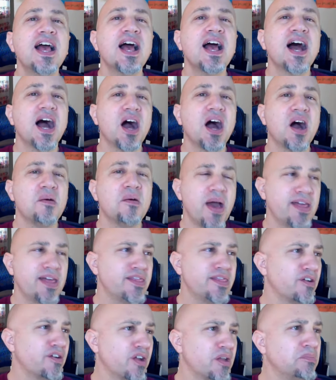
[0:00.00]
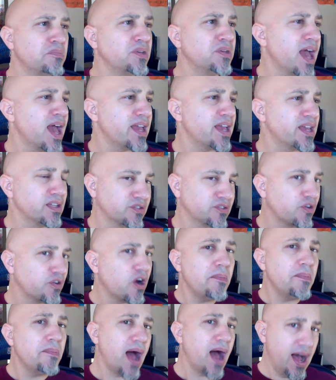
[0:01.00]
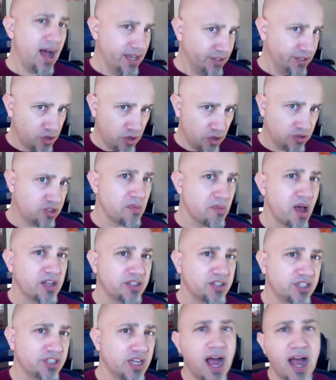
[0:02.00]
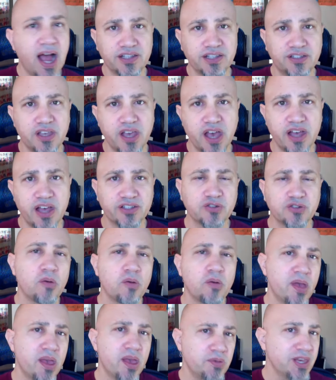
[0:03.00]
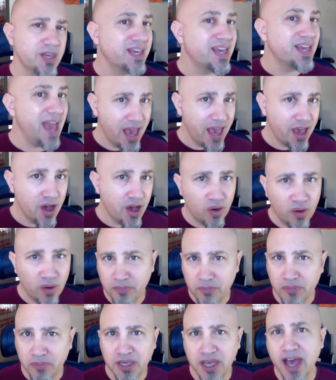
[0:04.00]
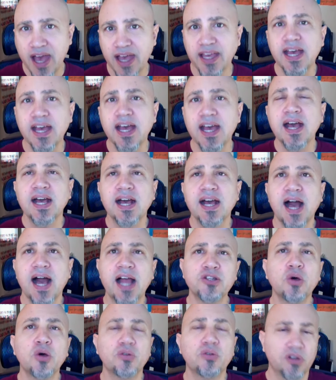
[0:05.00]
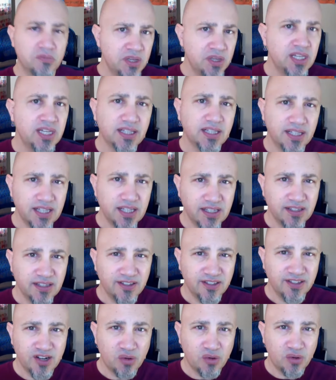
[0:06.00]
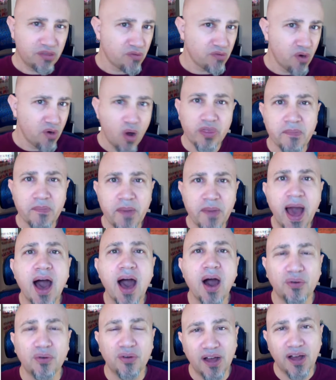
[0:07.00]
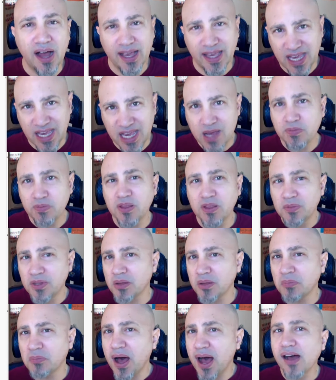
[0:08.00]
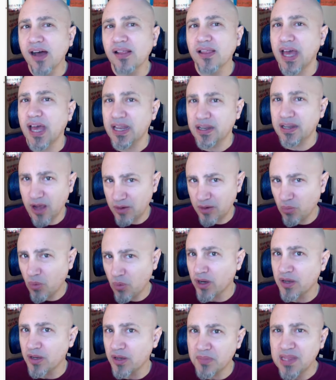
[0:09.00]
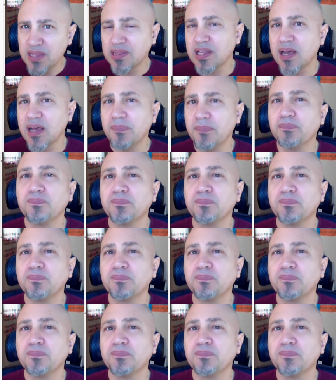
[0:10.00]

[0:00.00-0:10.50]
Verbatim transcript: um, and their MBA is from Hitotsubashi ICS or maybe Keio MBA, I don't immediately you know throw them out. I keep them in the pile and and want to meet them,